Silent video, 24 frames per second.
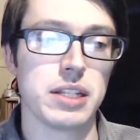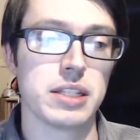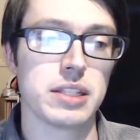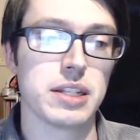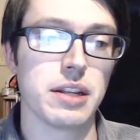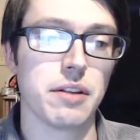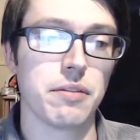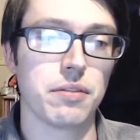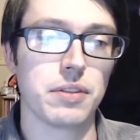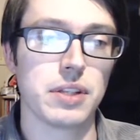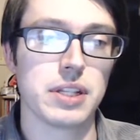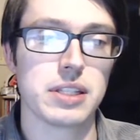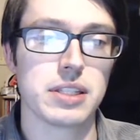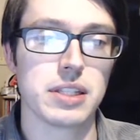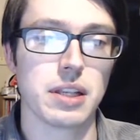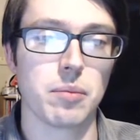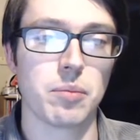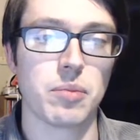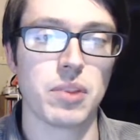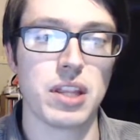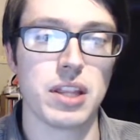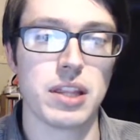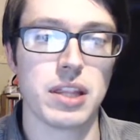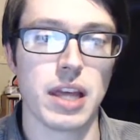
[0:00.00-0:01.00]
but it's definitely
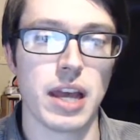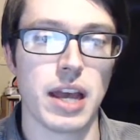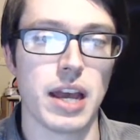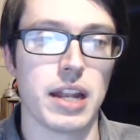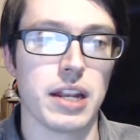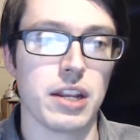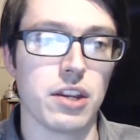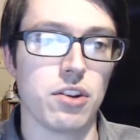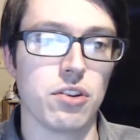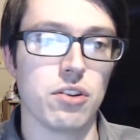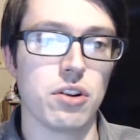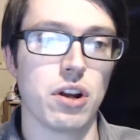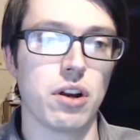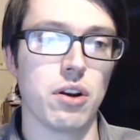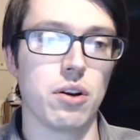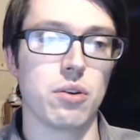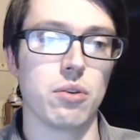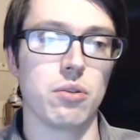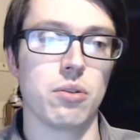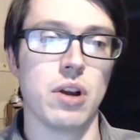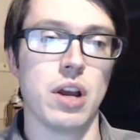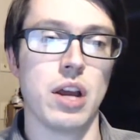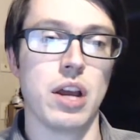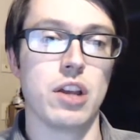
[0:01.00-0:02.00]
something that, you
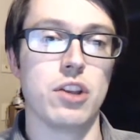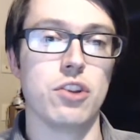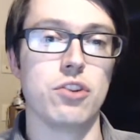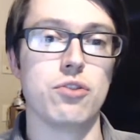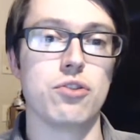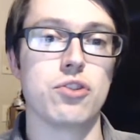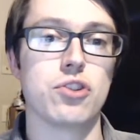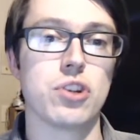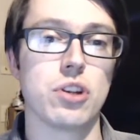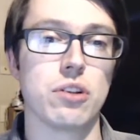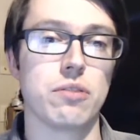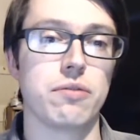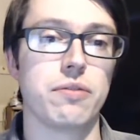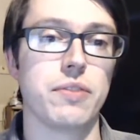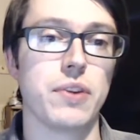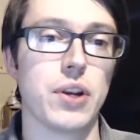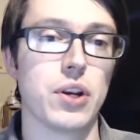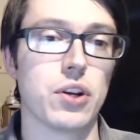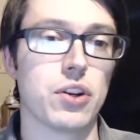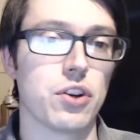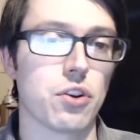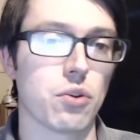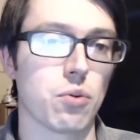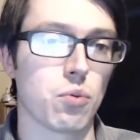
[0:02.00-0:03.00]
know, you should fear.